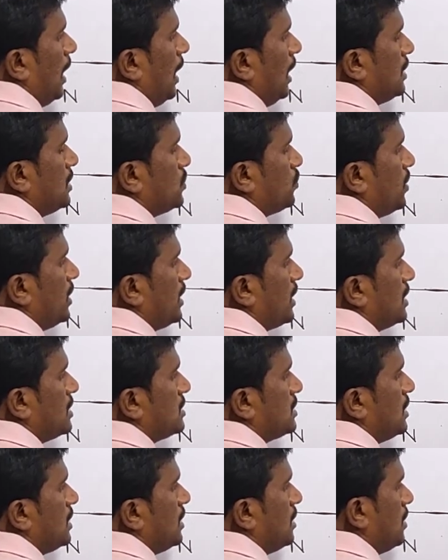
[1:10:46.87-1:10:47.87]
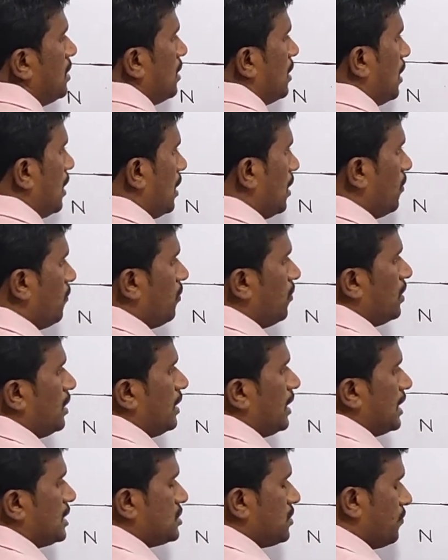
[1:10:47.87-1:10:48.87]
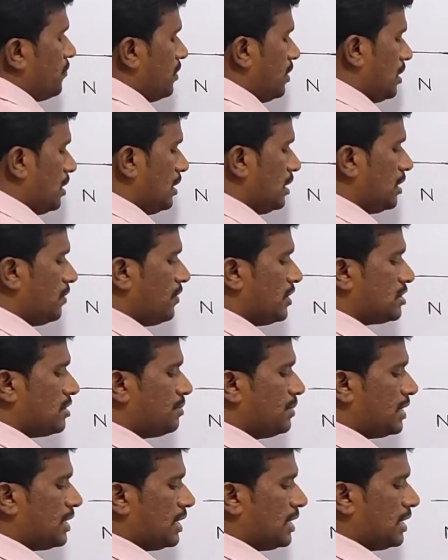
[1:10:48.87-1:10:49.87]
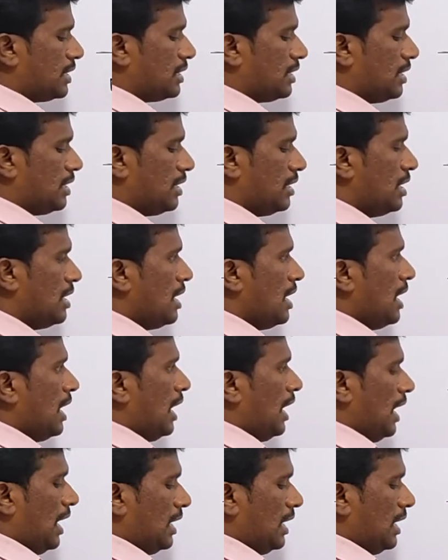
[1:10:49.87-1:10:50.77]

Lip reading: And this is what I can say, direction of linear velocity of the conductor,